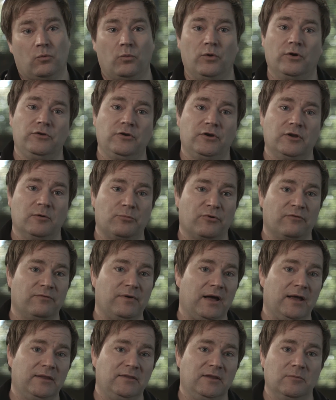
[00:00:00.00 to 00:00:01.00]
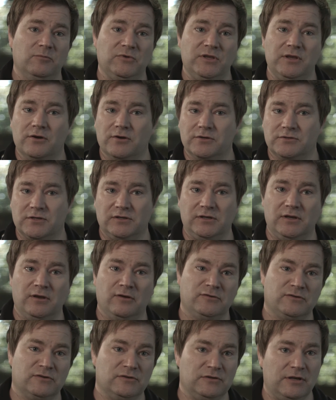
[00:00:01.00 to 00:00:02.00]
where you're going to provide them years and
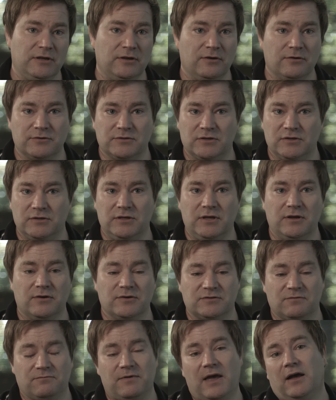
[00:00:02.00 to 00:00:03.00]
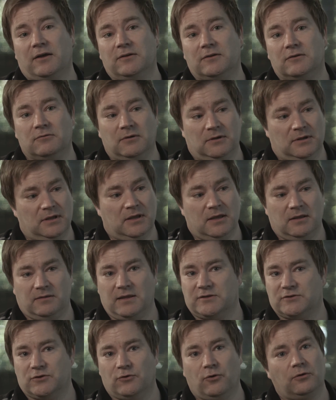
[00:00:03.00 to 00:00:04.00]
years and years and years of value,
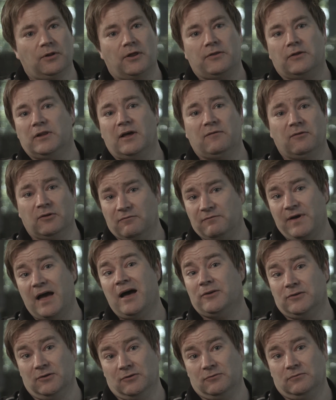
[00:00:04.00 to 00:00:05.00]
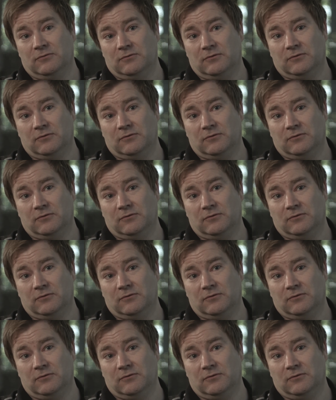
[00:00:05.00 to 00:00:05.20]
that's a whole other level of value.